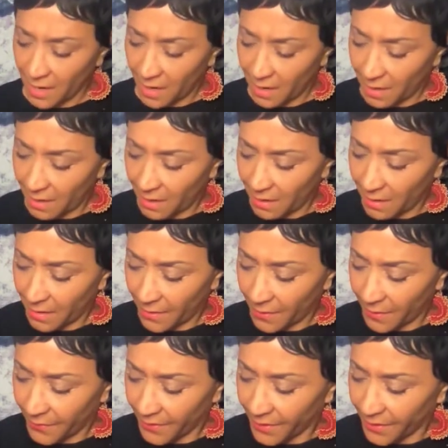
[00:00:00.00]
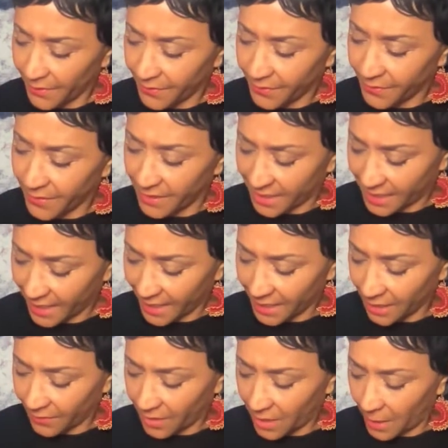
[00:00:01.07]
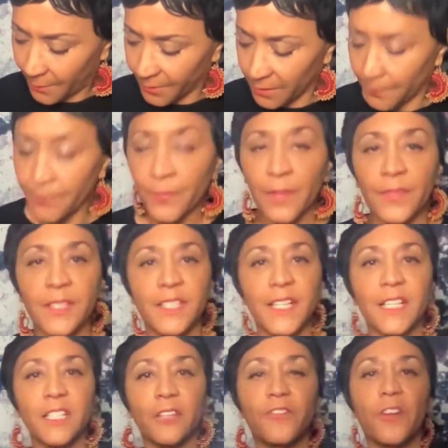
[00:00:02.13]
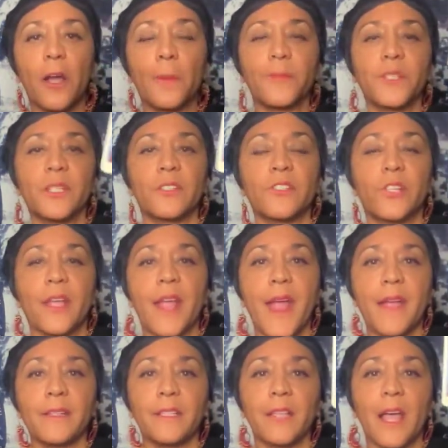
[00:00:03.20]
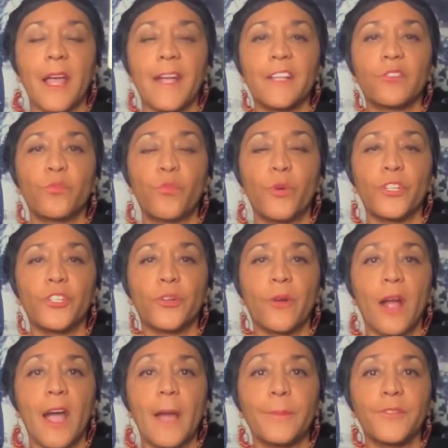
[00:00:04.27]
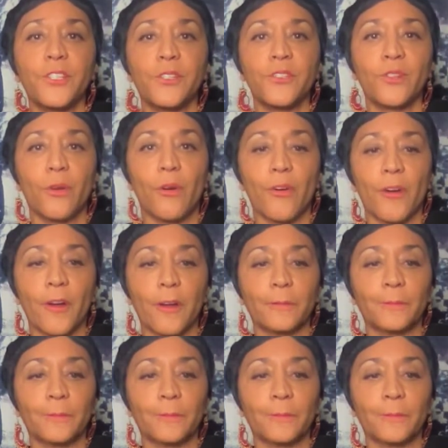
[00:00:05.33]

the Six of Cups. The Six of Cups is to analyze what your options are,